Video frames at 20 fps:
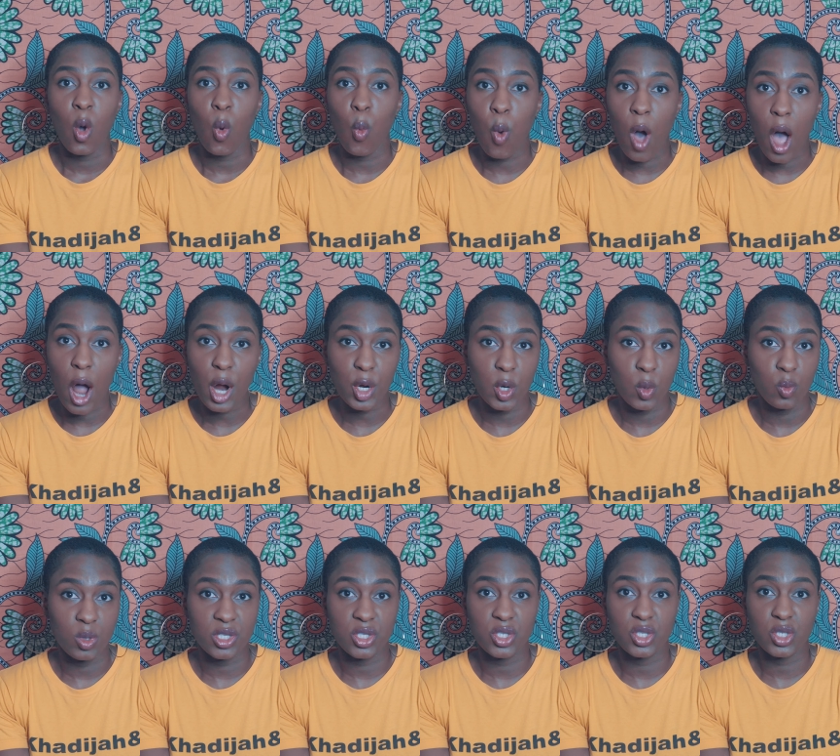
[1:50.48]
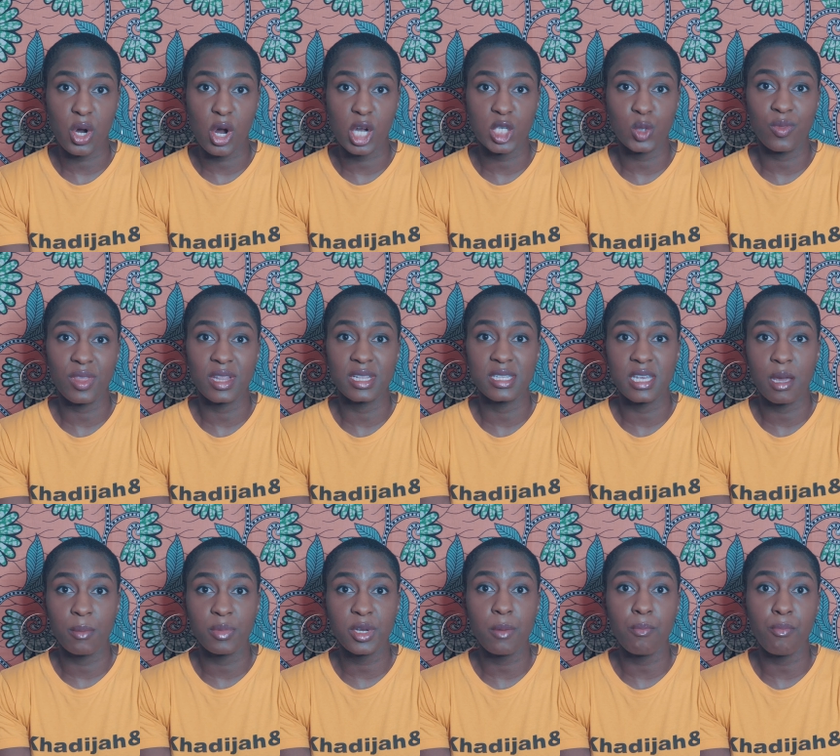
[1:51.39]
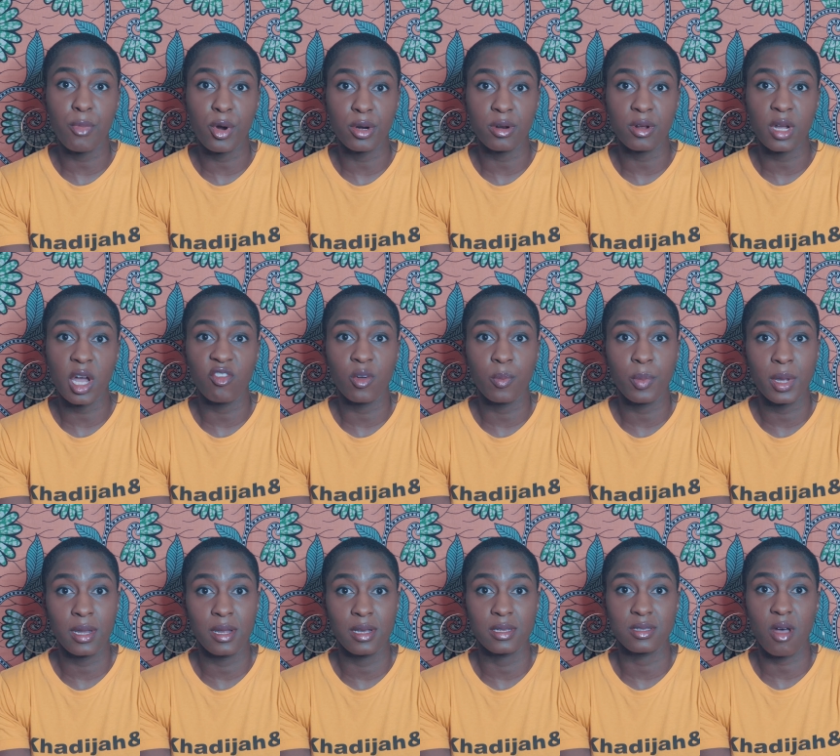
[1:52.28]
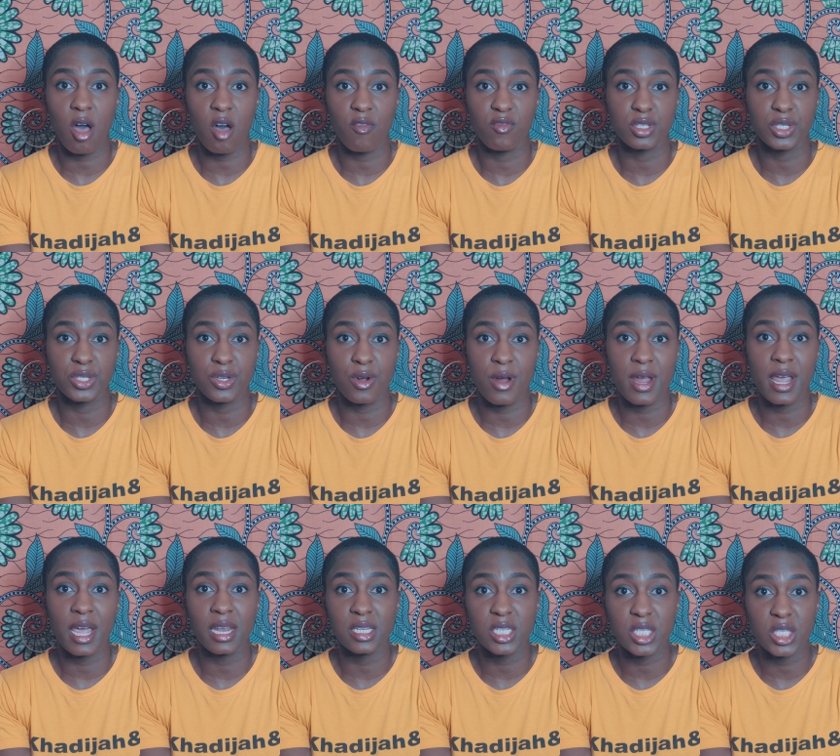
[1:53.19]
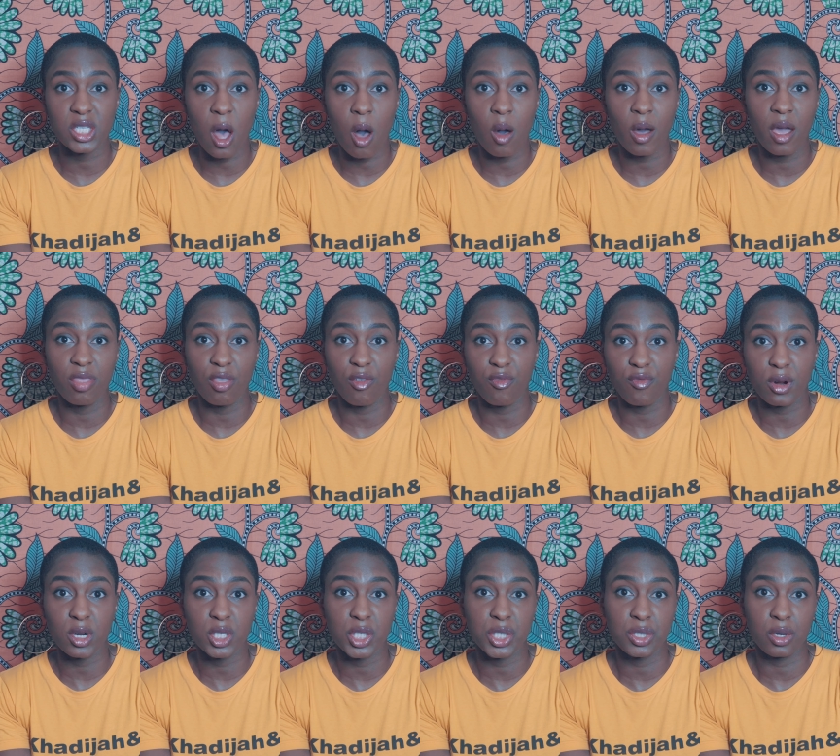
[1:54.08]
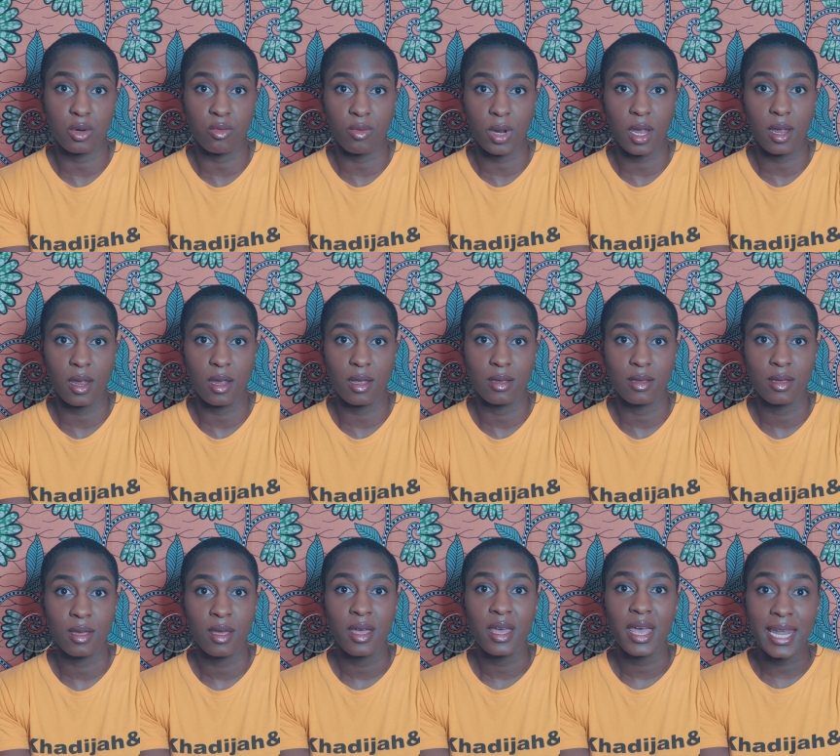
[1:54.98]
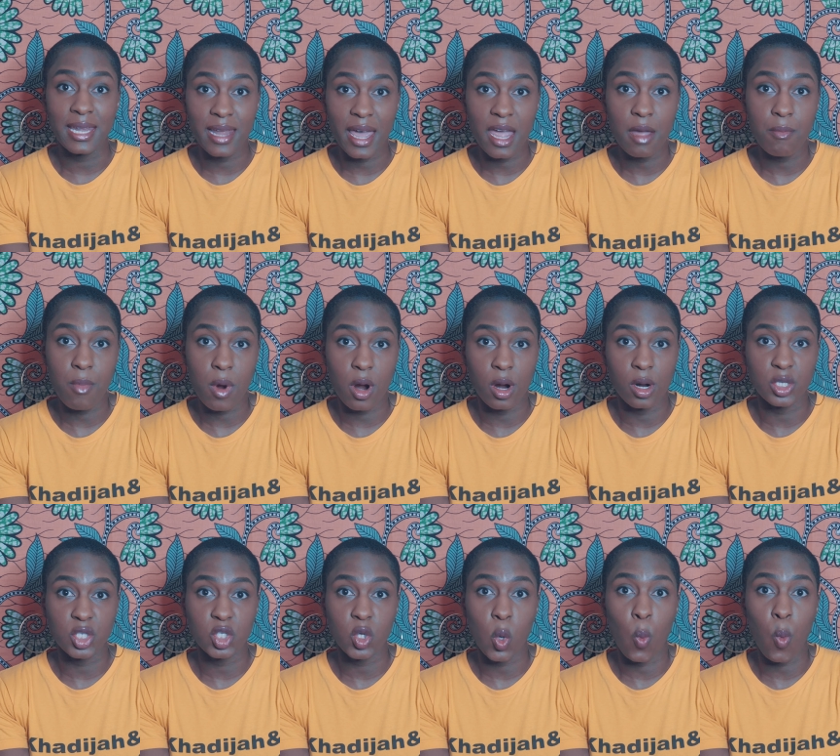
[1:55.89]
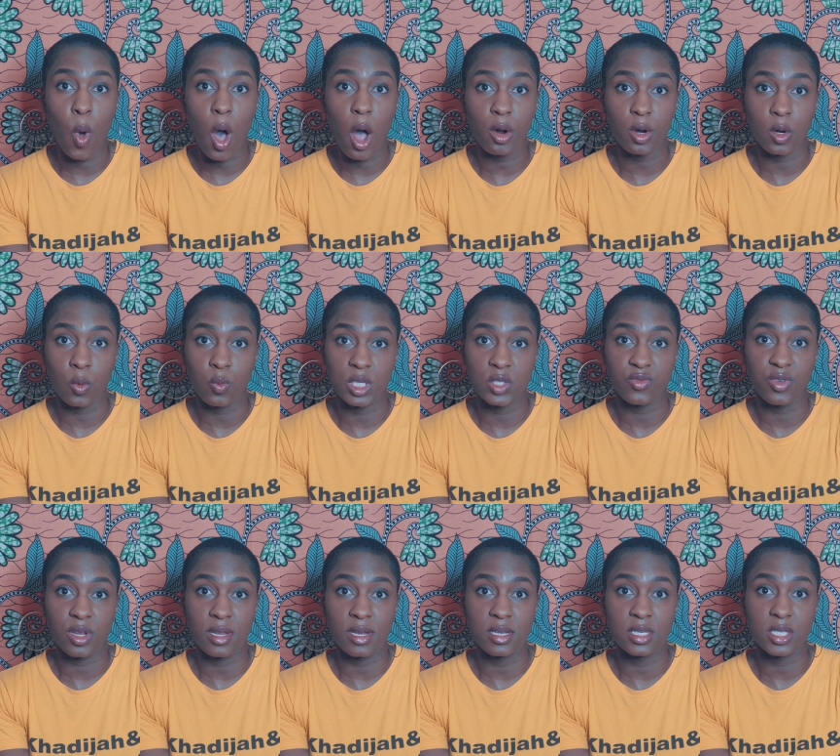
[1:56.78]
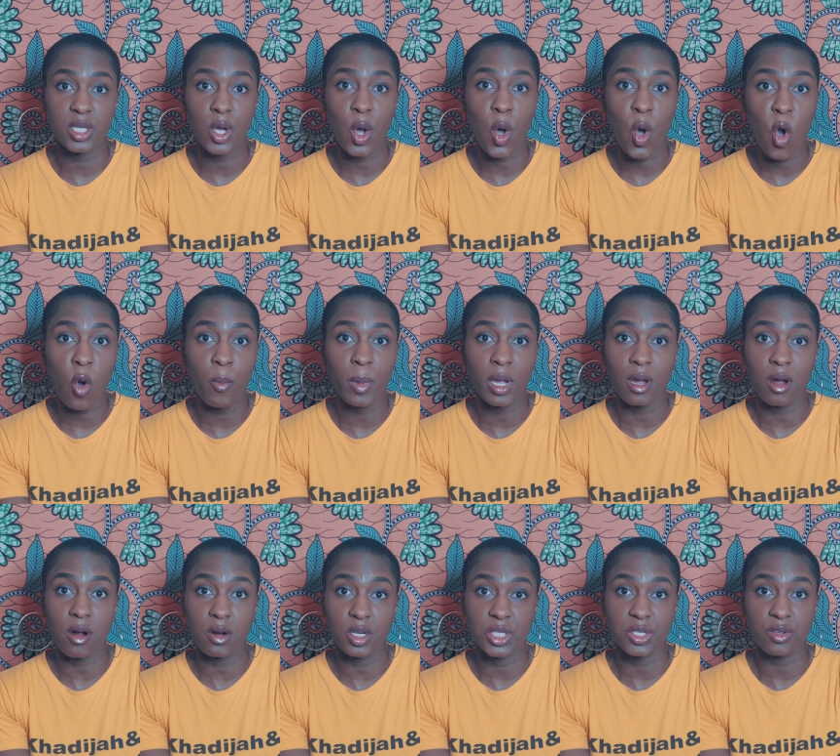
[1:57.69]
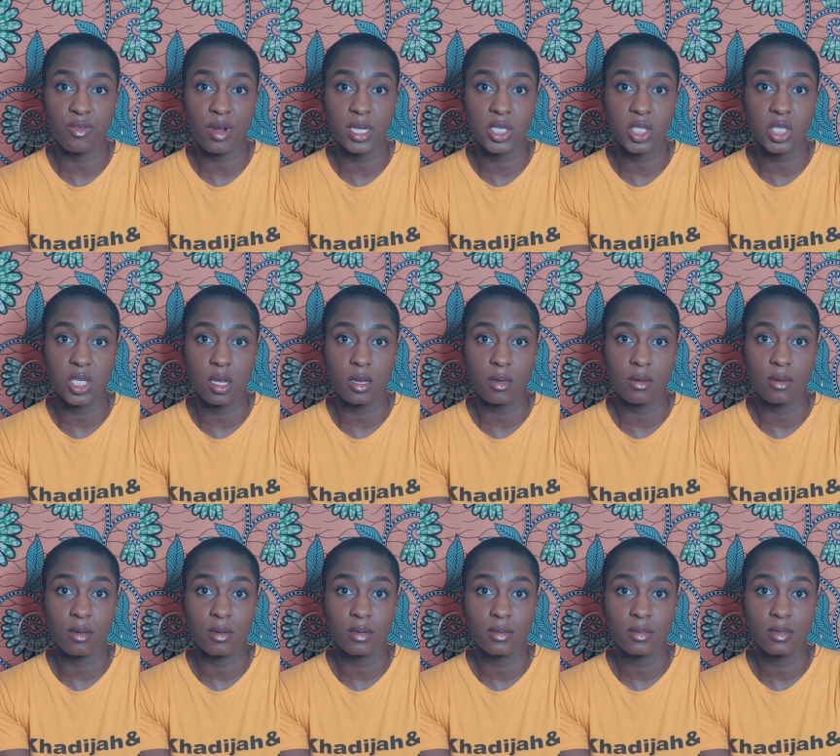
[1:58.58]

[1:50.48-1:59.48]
Walker was charged with attempted murder of a police officer and assault in the first degree. In late March, Walker was released to home incarceration.